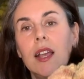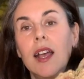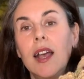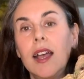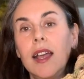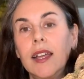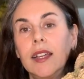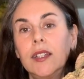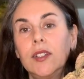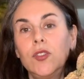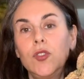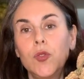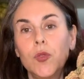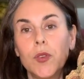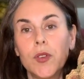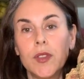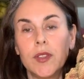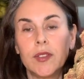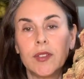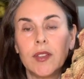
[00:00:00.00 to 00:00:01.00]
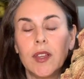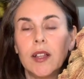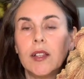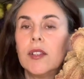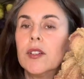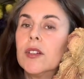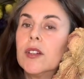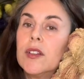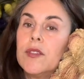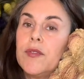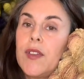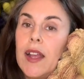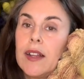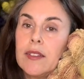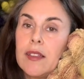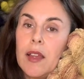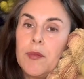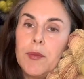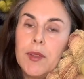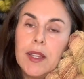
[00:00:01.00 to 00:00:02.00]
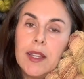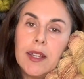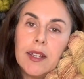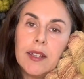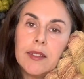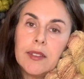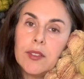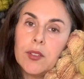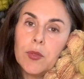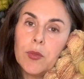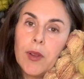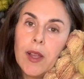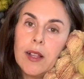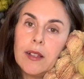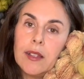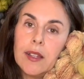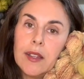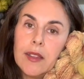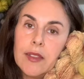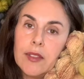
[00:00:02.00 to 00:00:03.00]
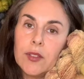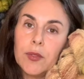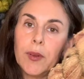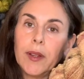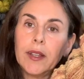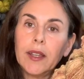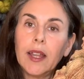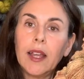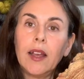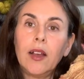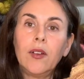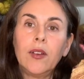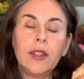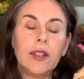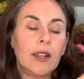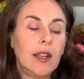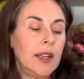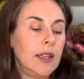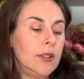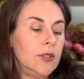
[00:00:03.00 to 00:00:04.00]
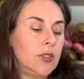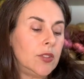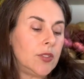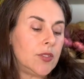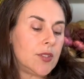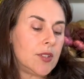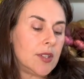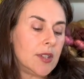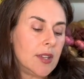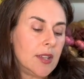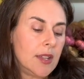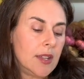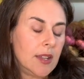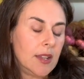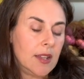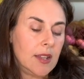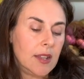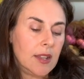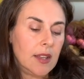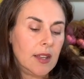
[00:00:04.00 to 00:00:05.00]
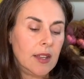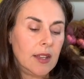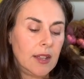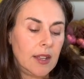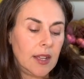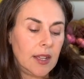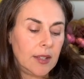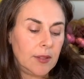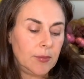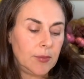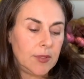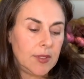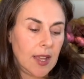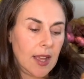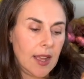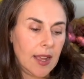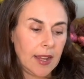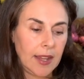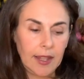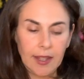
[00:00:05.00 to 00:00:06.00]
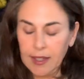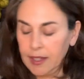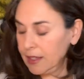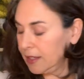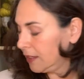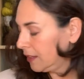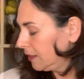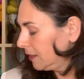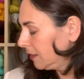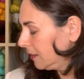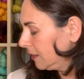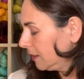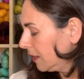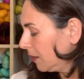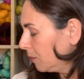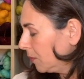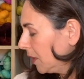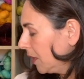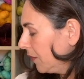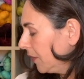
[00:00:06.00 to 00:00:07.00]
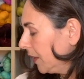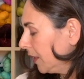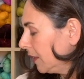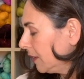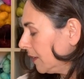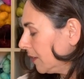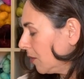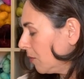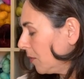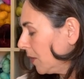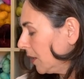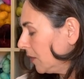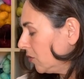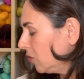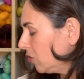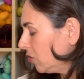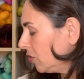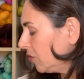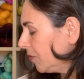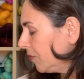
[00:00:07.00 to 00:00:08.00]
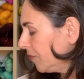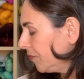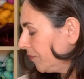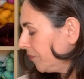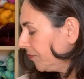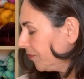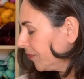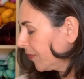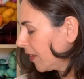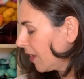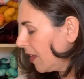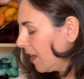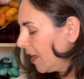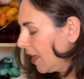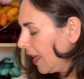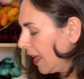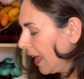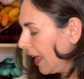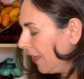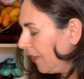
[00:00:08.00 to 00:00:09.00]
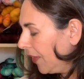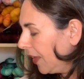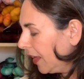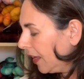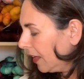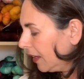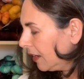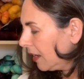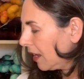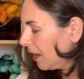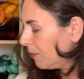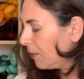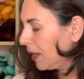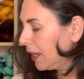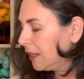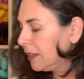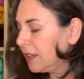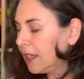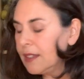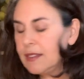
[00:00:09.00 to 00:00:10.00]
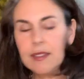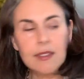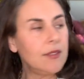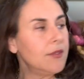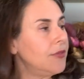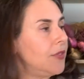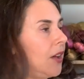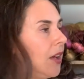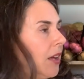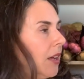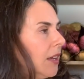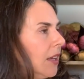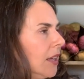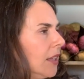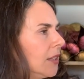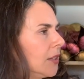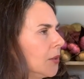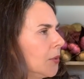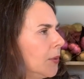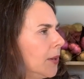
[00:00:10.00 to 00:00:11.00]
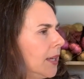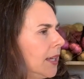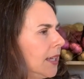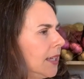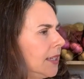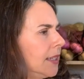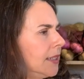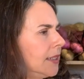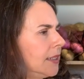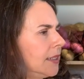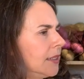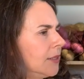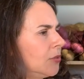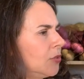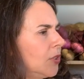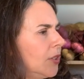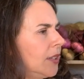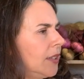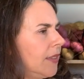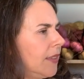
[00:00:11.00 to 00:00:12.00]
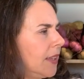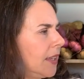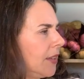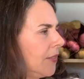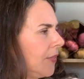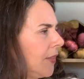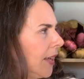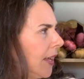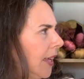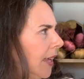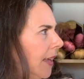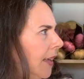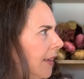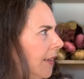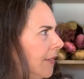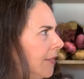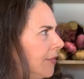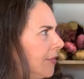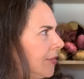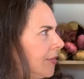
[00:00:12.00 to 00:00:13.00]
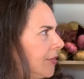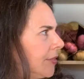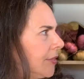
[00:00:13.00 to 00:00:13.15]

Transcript: I adore this color. In fact, I'm knitting a sorrel out of this right now and I'm just, I'm dying. I'm loving it so much. And then my London Fog colorway. I'm trying to think if I have,